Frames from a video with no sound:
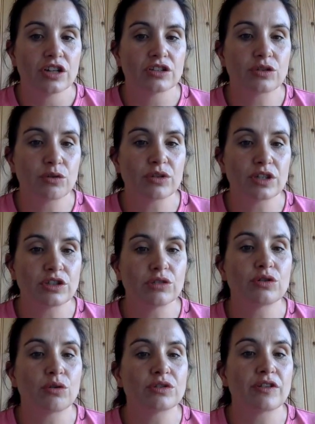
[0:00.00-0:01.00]
so that
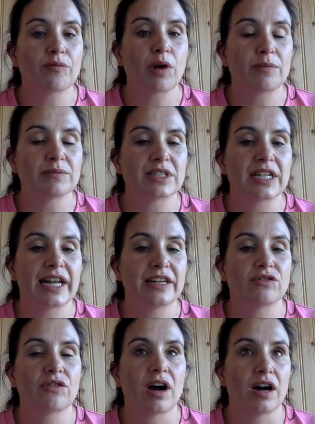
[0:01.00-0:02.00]
you don't have problems
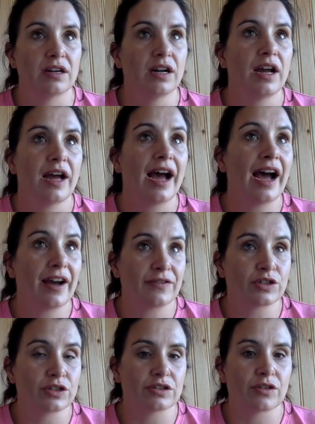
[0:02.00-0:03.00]
later on
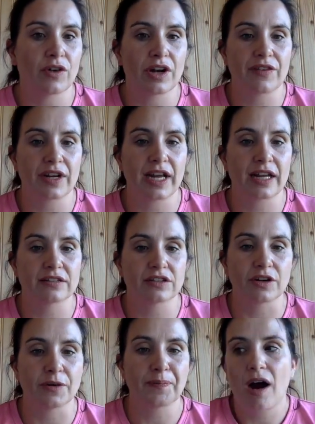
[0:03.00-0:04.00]
after surviving
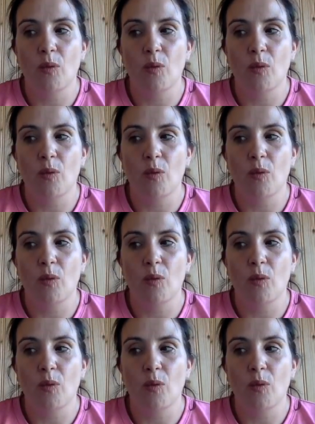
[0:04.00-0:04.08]
cancer.